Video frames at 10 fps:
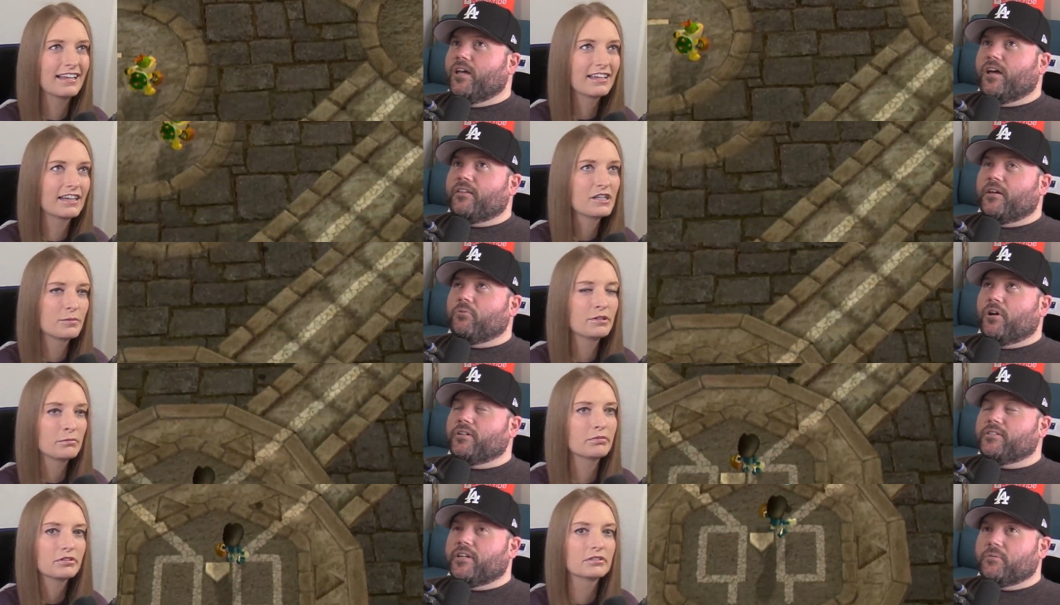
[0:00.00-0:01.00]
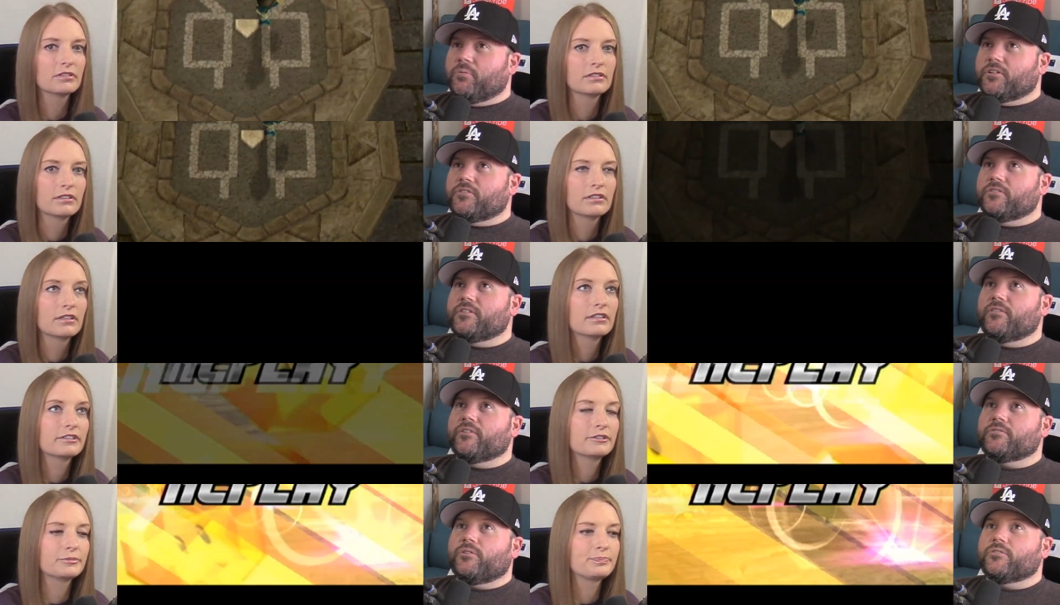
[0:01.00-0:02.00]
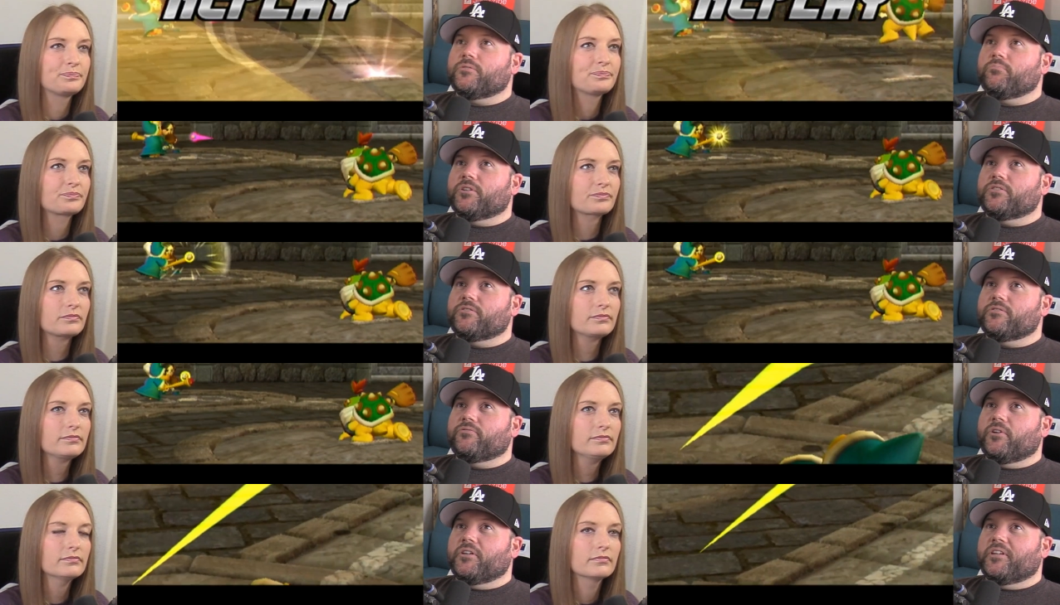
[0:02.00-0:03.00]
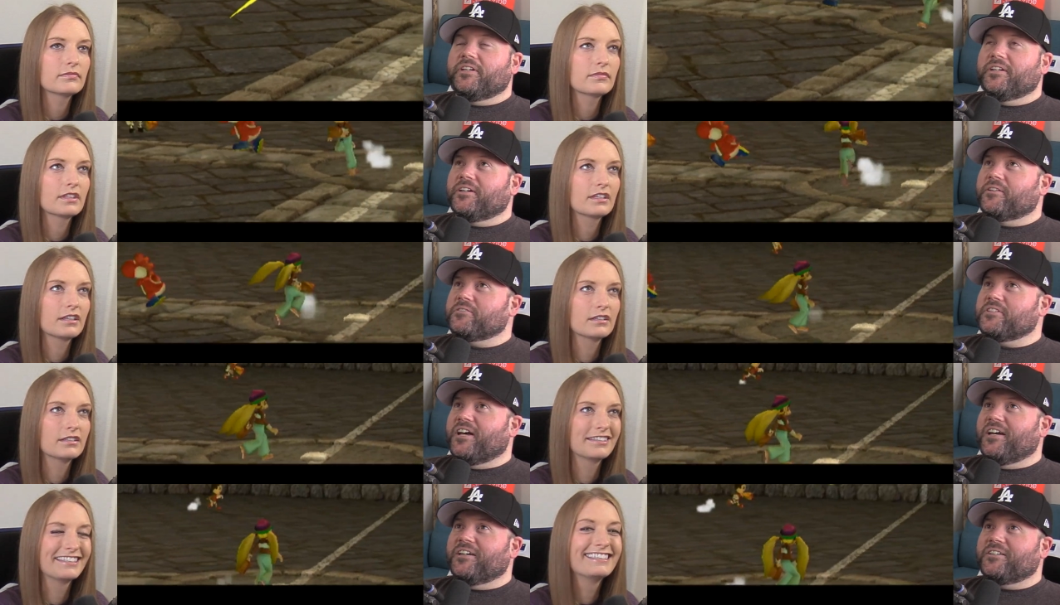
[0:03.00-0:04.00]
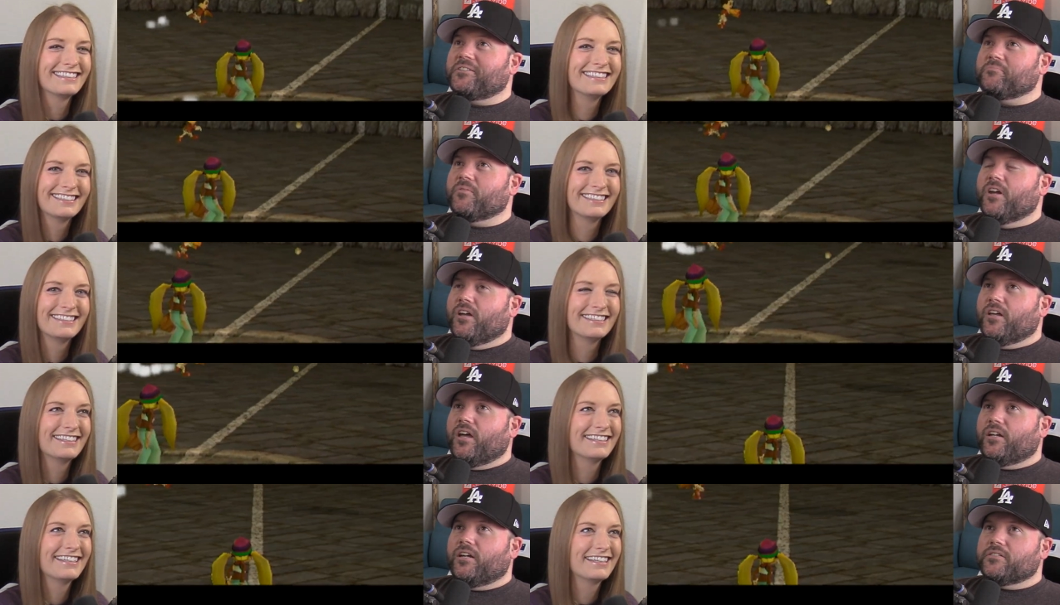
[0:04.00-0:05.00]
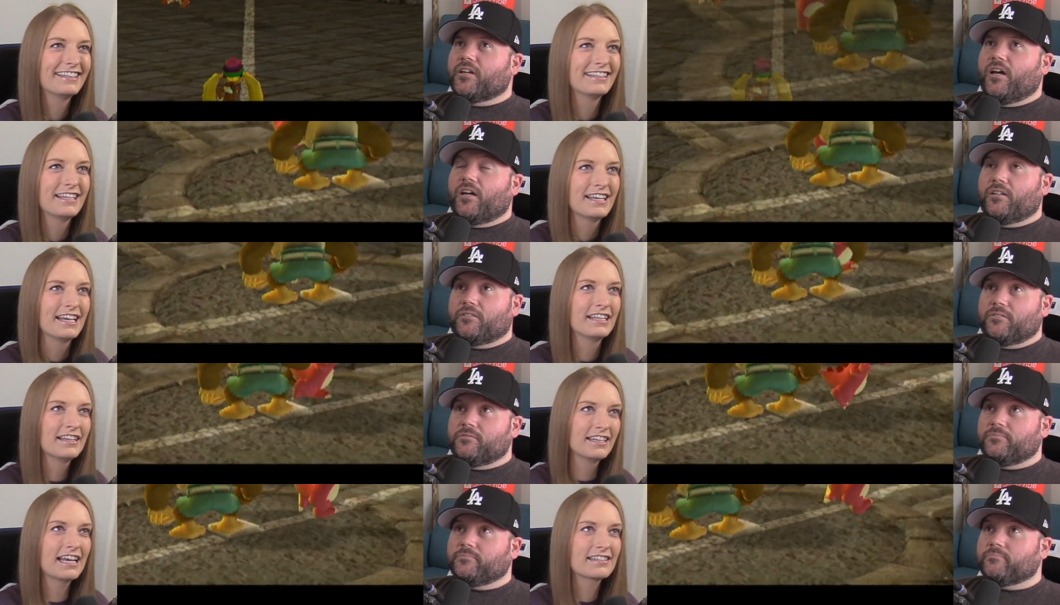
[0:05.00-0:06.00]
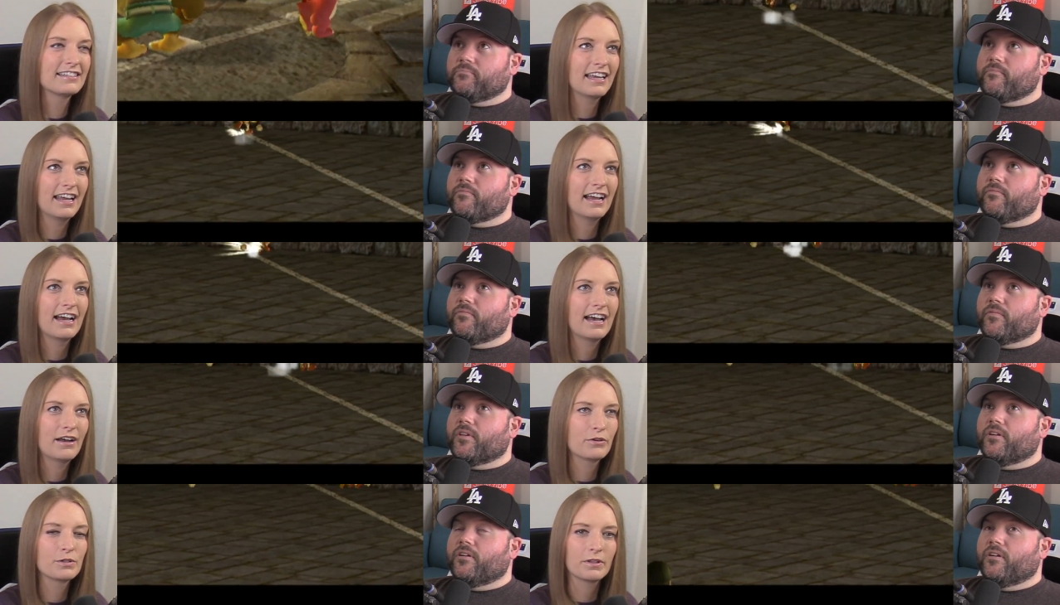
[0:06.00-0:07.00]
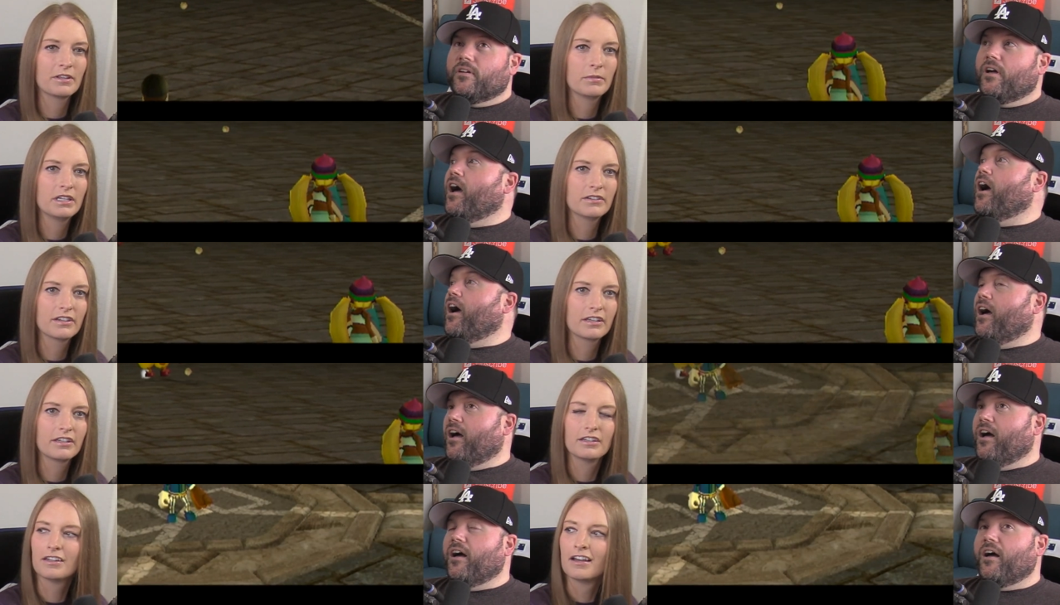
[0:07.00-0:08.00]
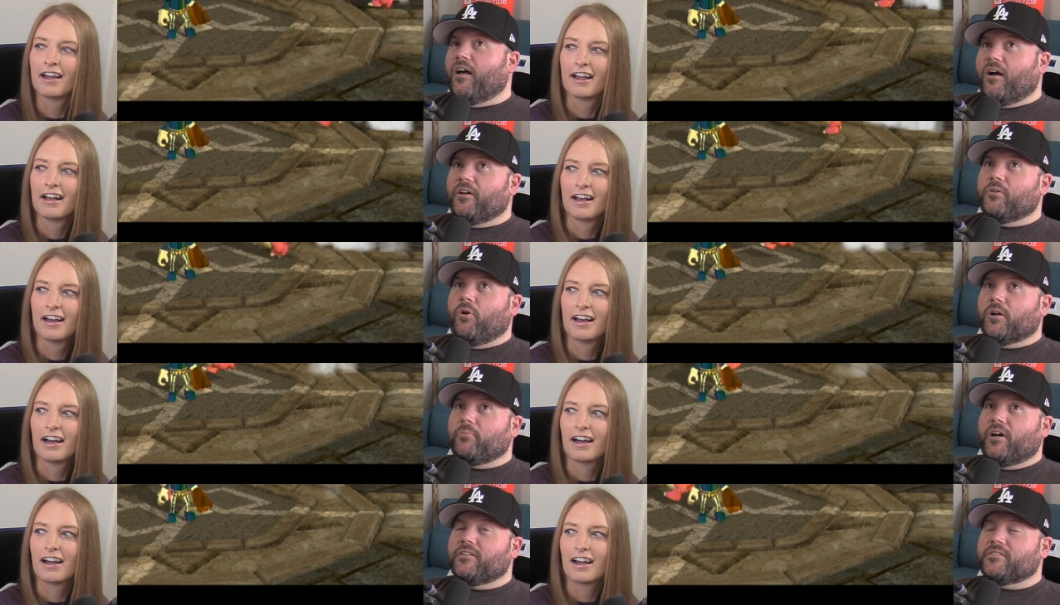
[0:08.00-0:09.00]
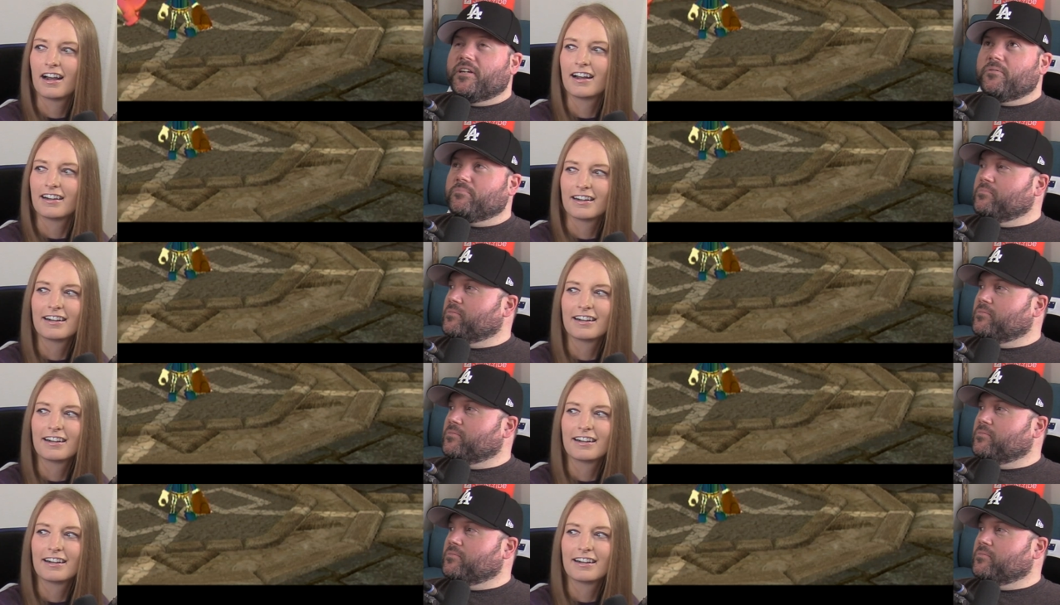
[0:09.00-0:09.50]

Speaker 1: I like and nice they wanted to take pictures and everything, so I took some pictures in front of the uh, their sign, and yeah, nice guys. And
Speaker 2: then the next day, I was with him, and he's like,
Speaker 1: "Oh, you walked by the same